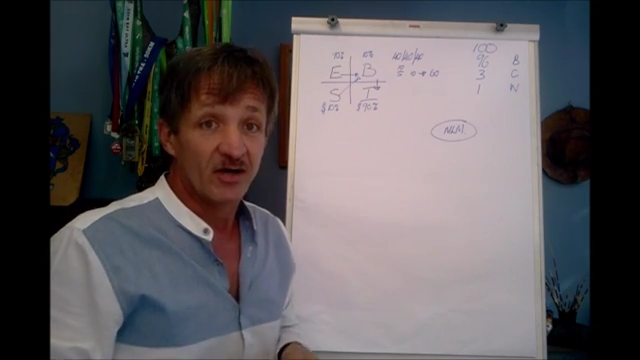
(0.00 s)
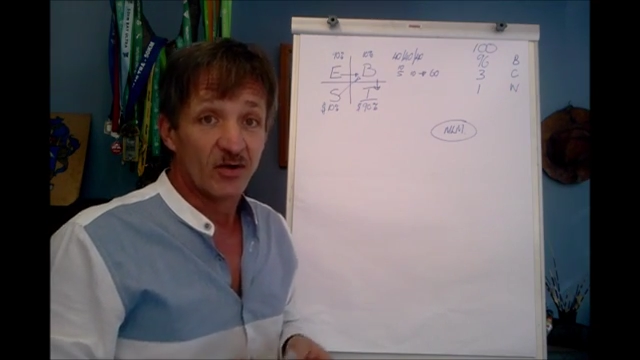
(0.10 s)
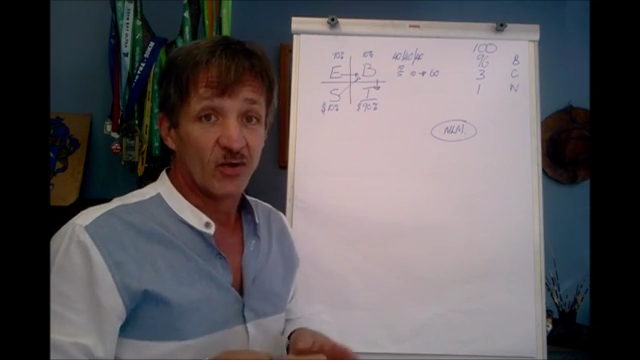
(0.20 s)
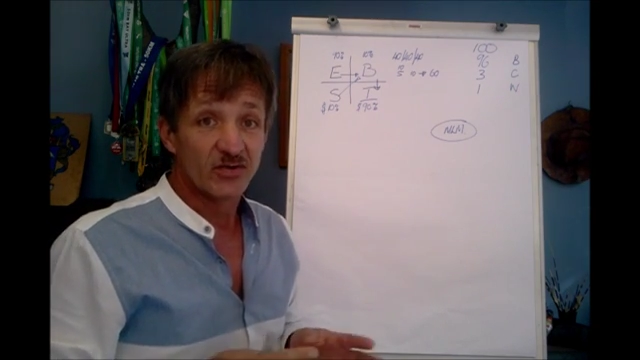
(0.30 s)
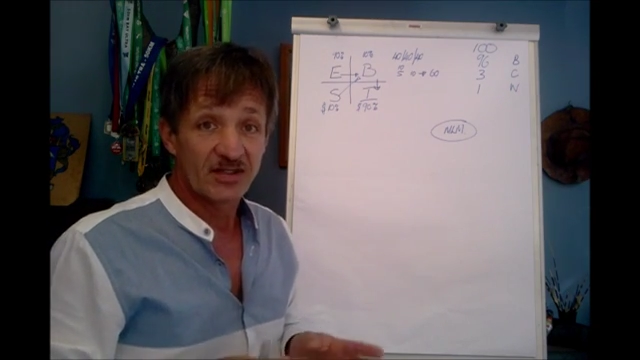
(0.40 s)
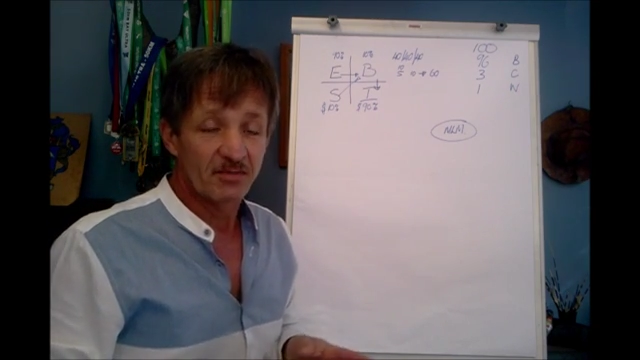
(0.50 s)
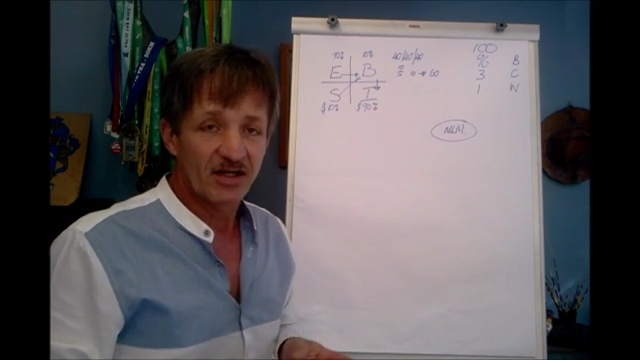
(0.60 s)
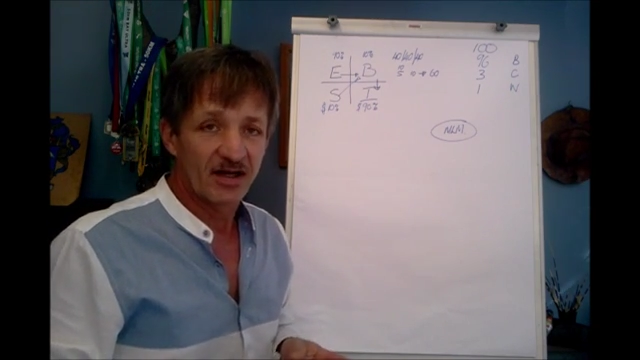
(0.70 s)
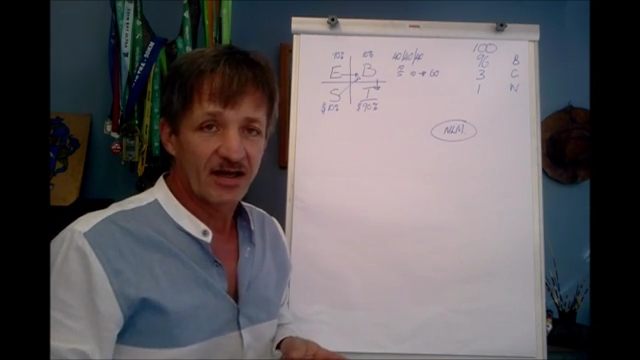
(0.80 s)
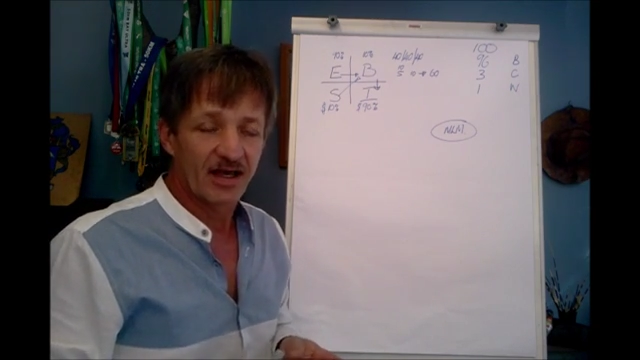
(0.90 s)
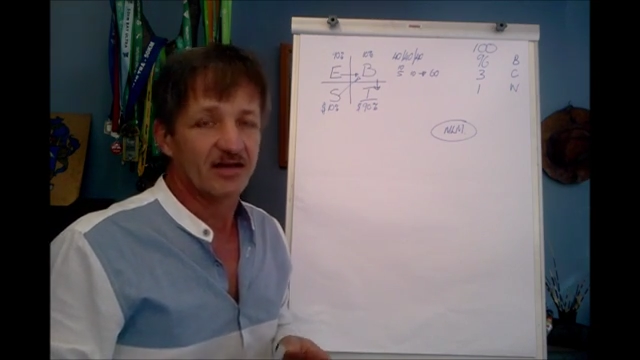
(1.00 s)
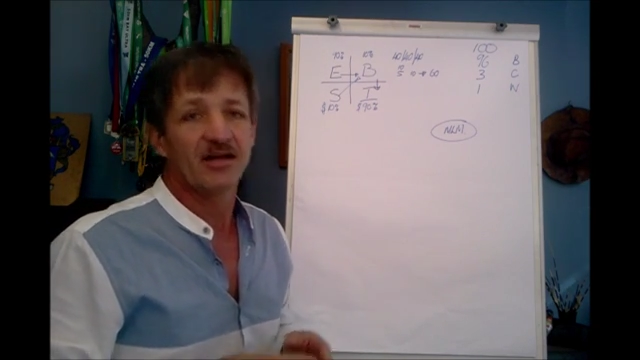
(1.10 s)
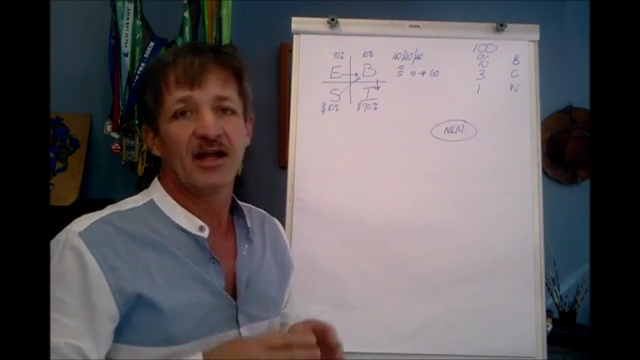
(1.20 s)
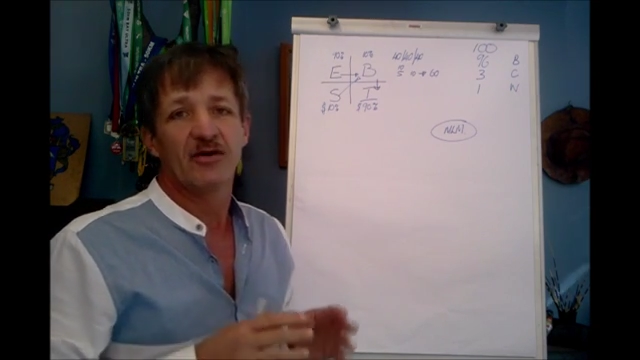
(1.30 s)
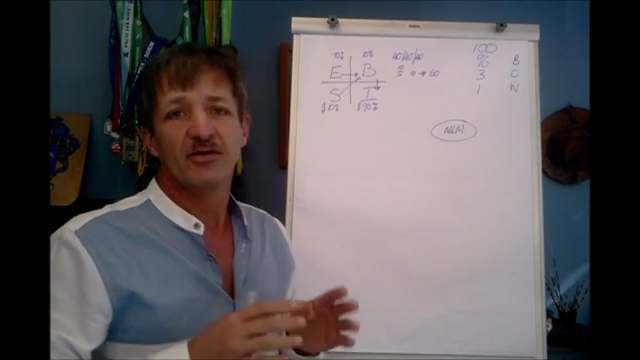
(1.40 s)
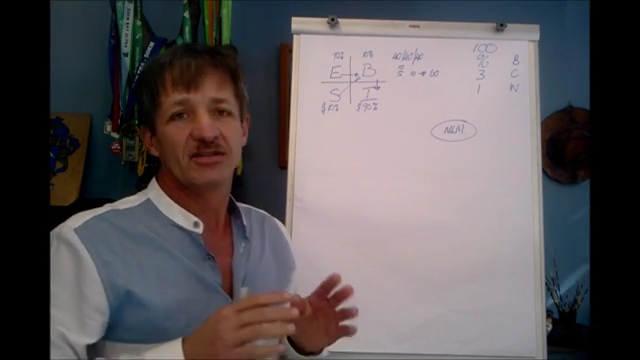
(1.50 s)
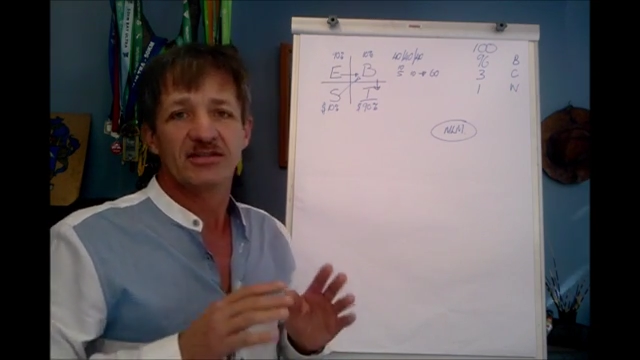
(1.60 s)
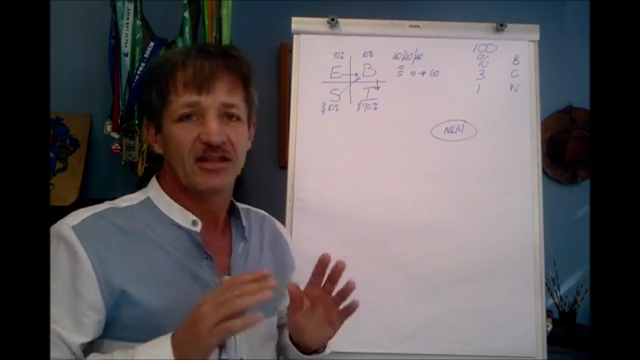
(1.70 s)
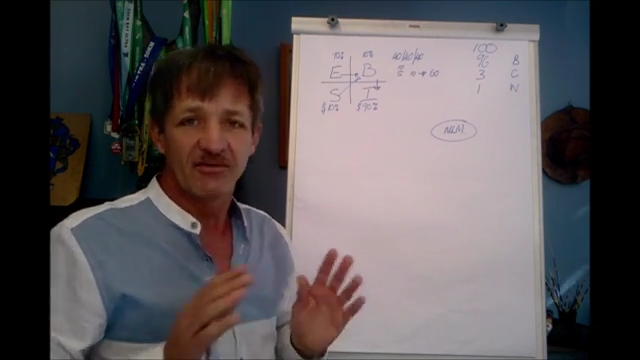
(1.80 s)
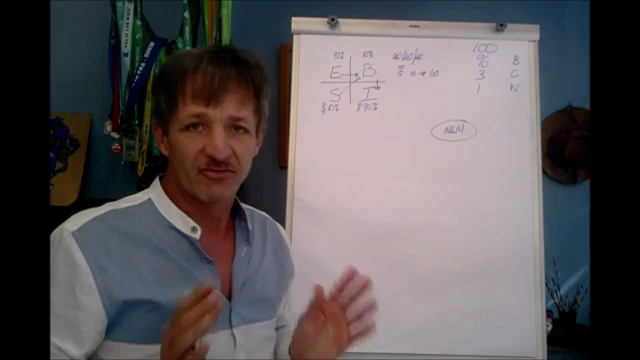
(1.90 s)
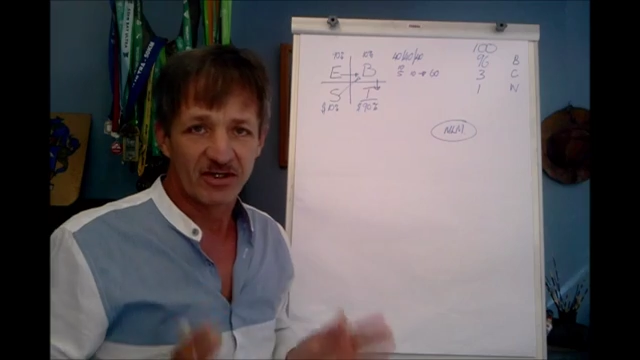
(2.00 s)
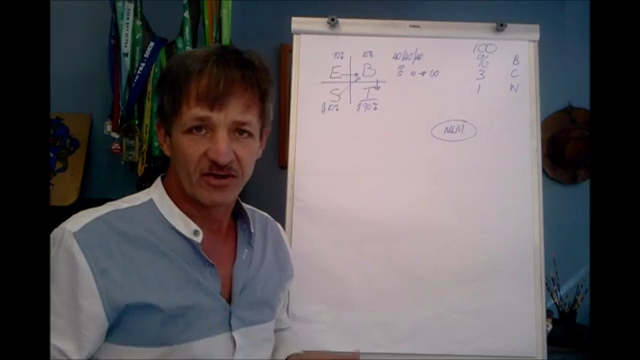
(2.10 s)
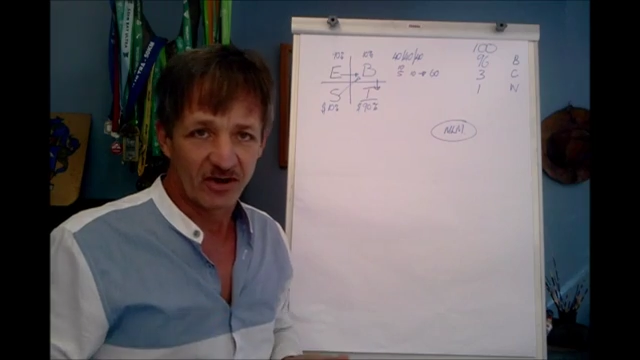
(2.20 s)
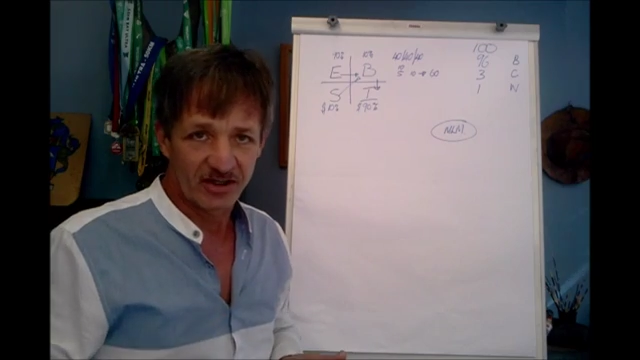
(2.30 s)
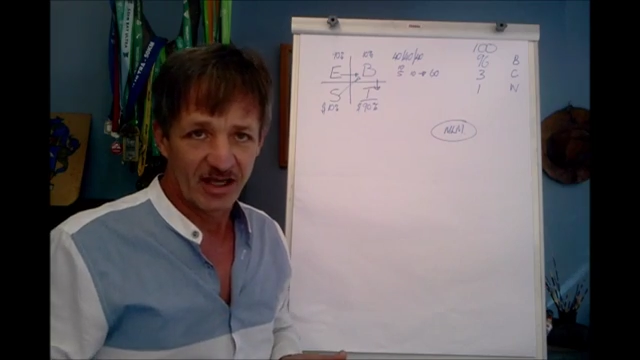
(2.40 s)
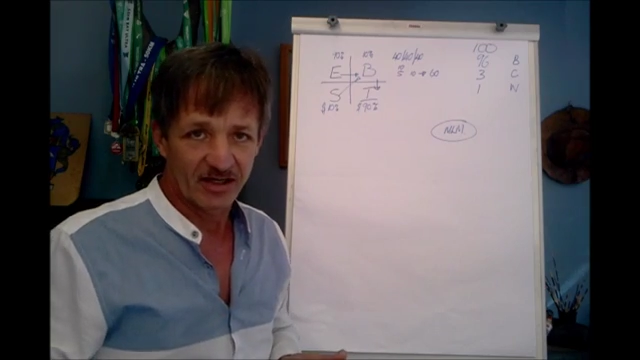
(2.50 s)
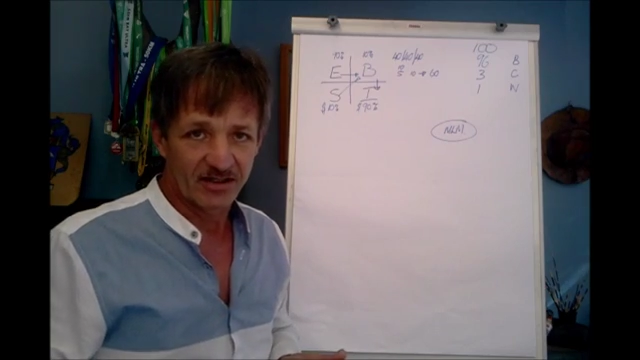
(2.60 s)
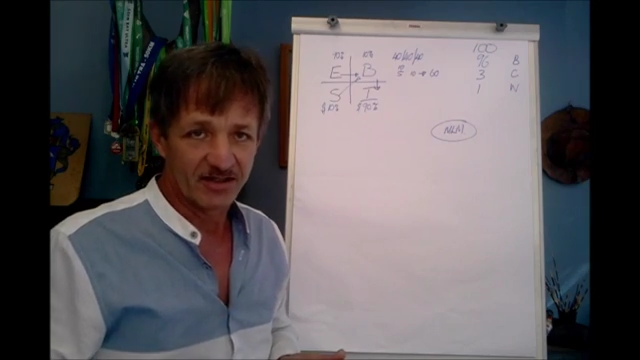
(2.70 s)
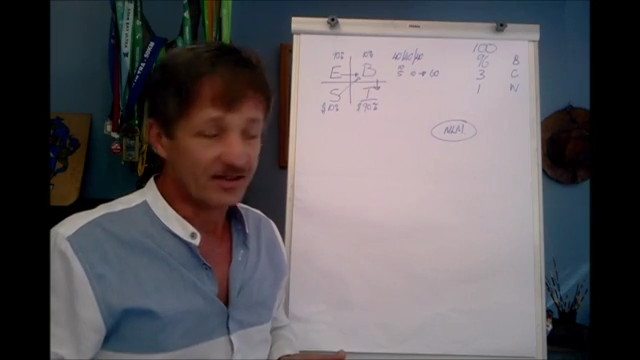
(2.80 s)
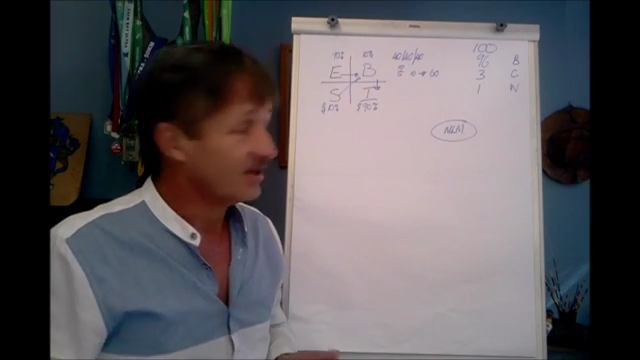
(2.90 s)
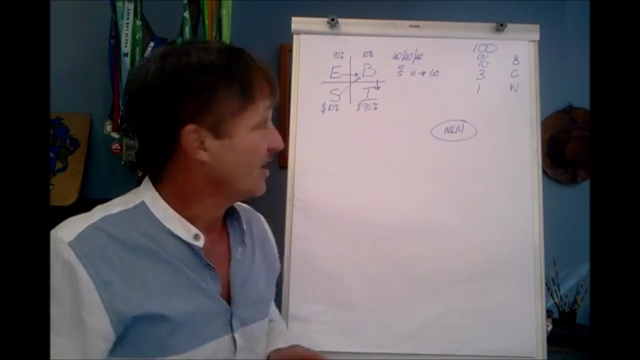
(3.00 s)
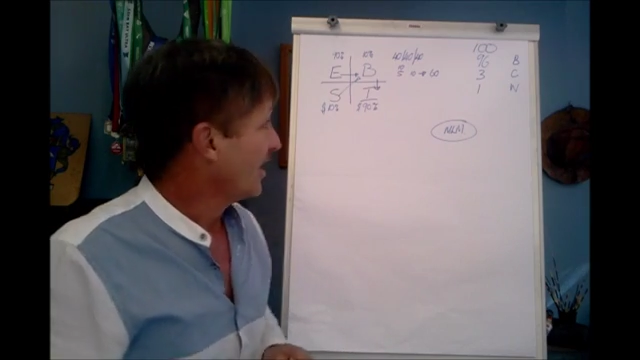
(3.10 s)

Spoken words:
Or something like that. No, it's definitely not that.